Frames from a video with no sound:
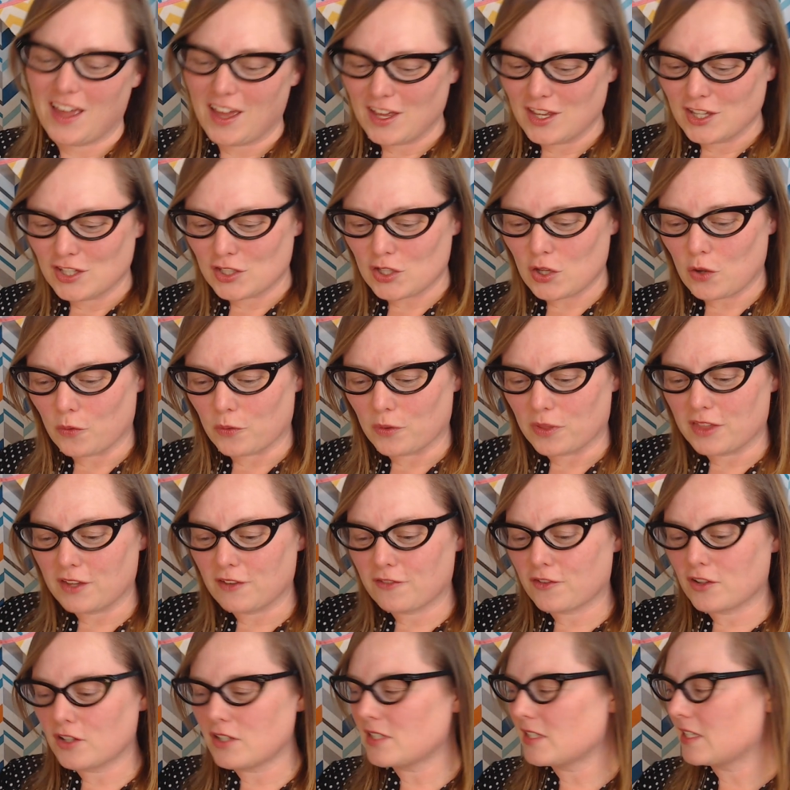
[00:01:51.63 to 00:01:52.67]
So the
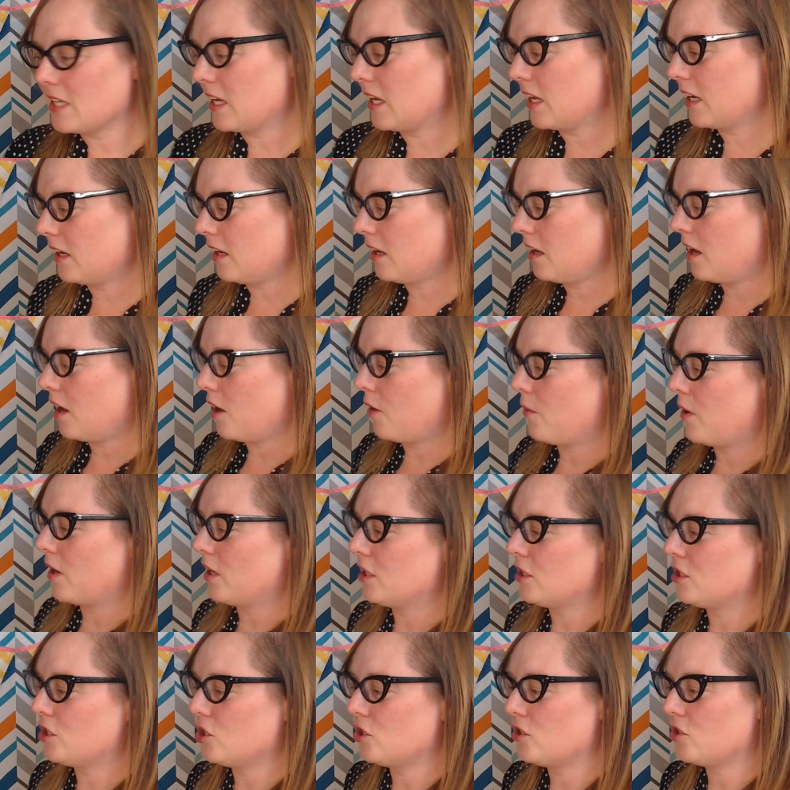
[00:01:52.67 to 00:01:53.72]
first thing I
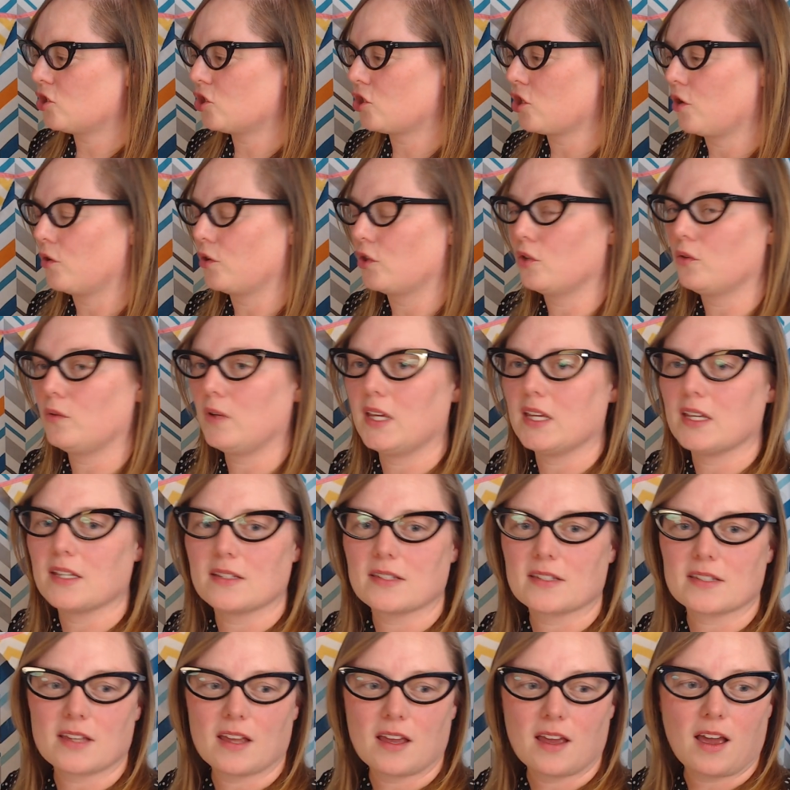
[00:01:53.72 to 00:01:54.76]
wanted to show you
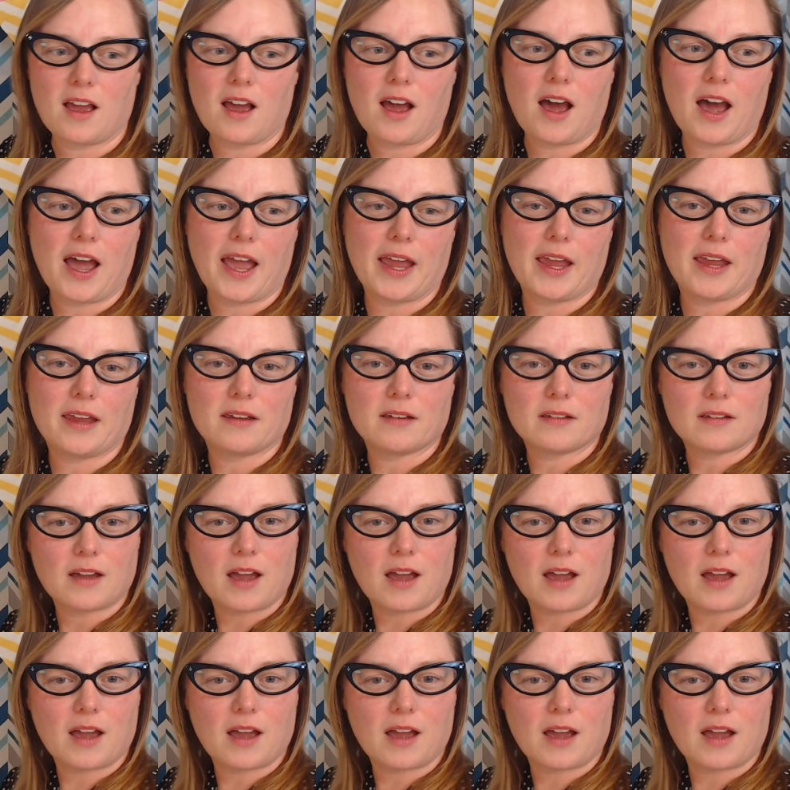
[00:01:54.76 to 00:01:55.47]
is I,